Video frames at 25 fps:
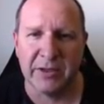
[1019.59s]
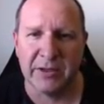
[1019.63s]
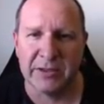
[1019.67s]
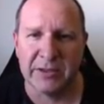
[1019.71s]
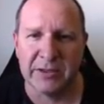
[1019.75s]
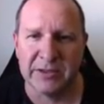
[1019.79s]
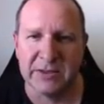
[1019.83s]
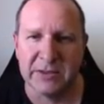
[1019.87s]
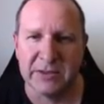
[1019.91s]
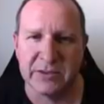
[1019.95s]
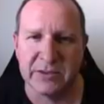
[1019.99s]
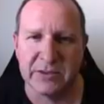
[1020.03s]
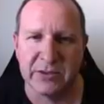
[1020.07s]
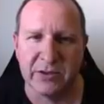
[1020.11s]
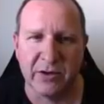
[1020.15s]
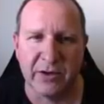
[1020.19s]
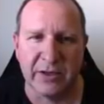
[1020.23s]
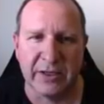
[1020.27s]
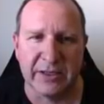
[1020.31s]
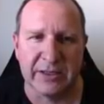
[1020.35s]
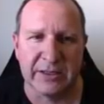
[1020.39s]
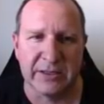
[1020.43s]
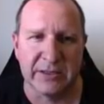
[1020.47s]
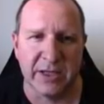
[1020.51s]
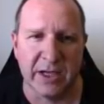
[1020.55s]
this is
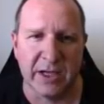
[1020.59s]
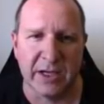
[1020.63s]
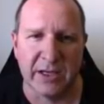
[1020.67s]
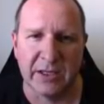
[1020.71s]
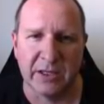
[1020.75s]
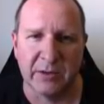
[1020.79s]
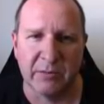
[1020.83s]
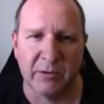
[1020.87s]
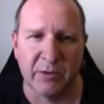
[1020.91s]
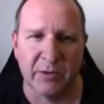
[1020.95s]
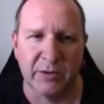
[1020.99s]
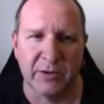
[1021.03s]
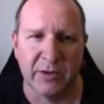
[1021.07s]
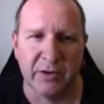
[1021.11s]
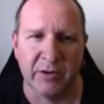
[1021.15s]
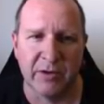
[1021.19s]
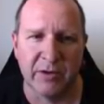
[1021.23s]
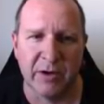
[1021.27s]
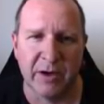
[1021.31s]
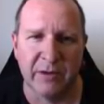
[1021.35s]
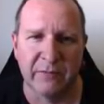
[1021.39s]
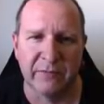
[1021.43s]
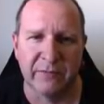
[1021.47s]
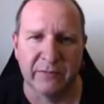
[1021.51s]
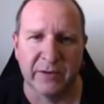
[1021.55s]
not exactly what they're
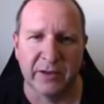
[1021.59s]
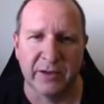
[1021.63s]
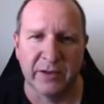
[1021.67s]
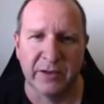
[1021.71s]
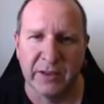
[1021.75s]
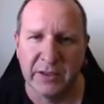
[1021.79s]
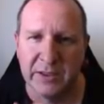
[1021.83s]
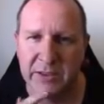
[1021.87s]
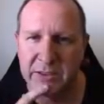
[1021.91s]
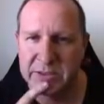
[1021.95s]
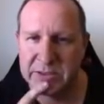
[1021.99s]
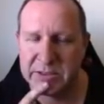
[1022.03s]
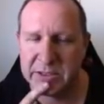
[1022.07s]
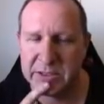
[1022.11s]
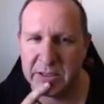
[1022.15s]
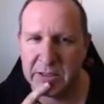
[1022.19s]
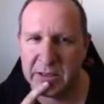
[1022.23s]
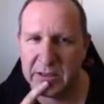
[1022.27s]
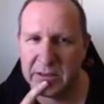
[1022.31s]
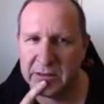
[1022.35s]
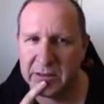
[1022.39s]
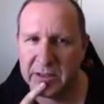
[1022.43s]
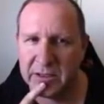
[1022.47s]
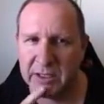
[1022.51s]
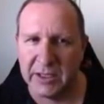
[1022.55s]
after. So
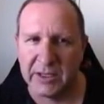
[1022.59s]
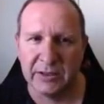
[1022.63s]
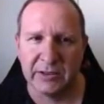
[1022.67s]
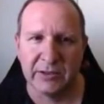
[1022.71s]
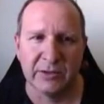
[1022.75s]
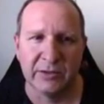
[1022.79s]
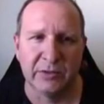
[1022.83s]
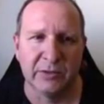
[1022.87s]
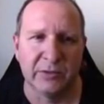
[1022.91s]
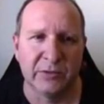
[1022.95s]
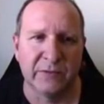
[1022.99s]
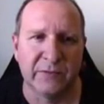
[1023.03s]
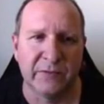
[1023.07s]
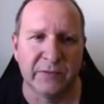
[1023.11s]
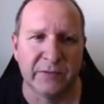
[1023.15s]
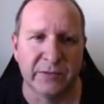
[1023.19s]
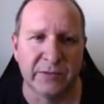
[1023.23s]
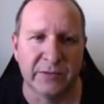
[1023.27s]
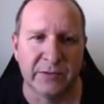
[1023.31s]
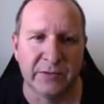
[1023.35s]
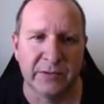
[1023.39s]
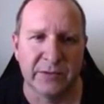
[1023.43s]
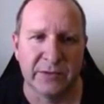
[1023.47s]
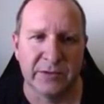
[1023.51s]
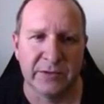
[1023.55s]
then they look
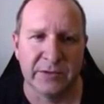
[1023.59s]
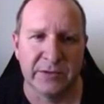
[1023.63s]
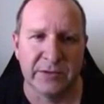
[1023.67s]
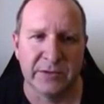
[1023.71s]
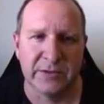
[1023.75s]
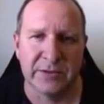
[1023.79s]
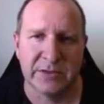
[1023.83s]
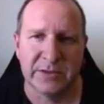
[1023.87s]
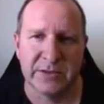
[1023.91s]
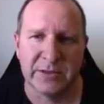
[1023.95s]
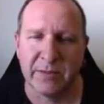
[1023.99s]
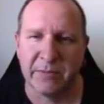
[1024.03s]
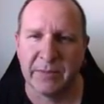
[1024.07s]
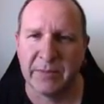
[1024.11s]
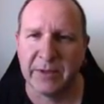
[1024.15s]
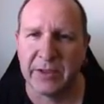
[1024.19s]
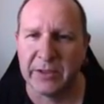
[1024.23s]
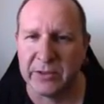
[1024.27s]
for something